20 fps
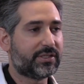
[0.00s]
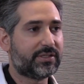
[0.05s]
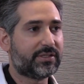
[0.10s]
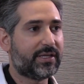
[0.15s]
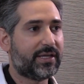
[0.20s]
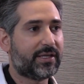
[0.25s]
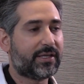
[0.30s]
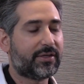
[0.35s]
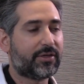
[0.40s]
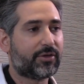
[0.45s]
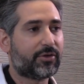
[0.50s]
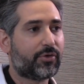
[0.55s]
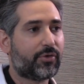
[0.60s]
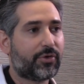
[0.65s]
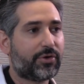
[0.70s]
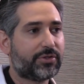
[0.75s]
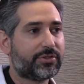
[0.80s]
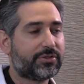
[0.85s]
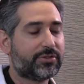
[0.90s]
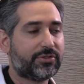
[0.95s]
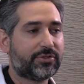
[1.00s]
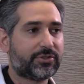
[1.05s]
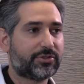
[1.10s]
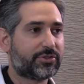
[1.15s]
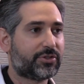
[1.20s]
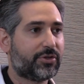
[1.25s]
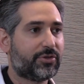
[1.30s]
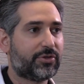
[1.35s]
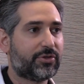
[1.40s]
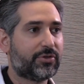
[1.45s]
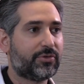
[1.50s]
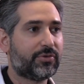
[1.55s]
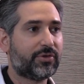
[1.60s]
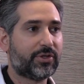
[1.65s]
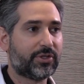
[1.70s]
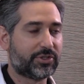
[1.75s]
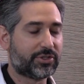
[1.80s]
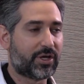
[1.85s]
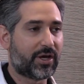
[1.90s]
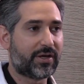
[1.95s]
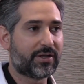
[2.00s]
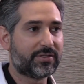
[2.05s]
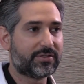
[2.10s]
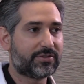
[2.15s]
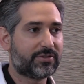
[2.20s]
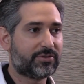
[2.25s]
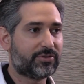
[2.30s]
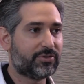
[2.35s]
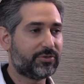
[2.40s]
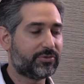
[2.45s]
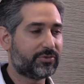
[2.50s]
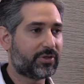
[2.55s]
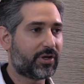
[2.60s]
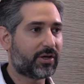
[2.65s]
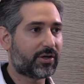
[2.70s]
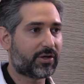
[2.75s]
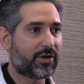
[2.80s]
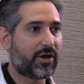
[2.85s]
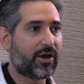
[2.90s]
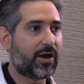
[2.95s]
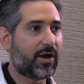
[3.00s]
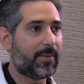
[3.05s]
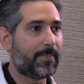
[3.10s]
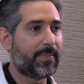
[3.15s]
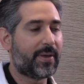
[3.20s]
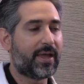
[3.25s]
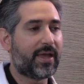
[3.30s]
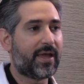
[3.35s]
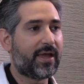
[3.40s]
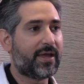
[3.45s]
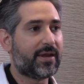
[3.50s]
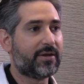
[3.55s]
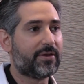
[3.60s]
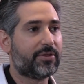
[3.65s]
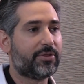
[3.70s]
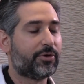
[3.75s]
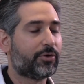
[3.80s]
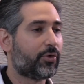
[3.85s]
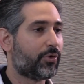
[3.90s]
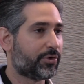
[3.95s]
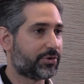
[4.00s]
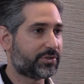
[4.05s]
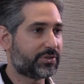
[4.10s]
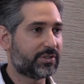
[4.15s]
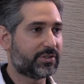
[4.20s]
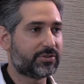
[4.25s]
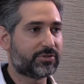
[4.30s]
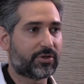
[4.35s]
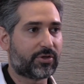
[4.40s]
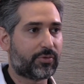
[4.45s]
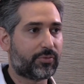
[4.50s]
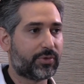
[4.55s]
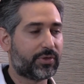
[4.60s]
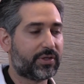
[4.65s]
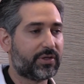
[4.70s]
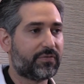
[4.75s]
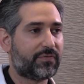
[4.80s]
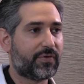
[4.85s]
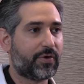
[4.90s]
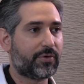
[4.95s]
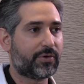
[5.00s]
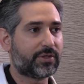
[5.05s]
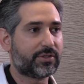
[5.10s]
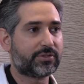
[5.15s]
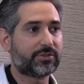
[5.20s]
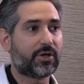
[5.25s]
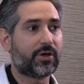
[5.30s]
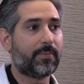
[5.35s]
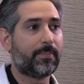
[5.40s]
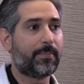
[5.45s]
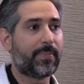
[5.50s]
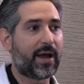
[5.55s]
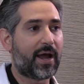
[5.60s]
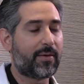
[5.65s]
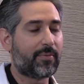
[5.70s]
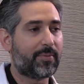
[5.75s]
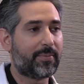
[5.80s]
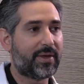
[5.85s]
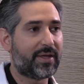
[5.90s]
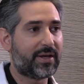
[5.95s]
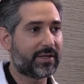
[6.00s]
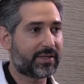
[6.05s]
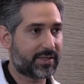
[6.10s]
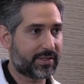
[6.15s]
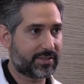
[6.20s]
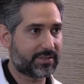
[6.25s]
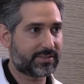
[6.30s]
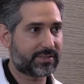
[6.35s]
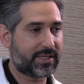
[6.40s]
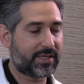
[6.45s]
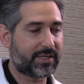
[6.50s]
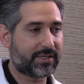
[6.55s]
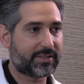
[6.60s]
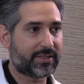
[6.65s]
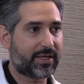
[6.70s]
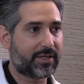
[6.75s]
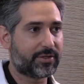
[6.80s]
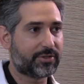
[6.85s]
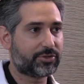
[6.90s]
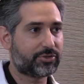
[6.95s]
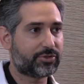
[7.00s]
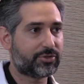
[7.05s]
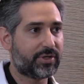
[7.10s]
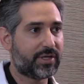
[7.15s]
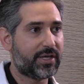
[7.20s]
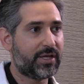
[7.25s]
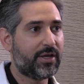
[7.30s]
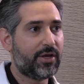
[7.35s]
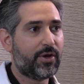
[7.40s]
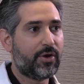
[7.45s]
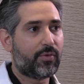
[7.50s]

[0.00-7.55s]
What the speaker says: in taking a course, you just go to nejadinstitute.com, and the courses are really focused on biomimetic and aesthetic dentistry.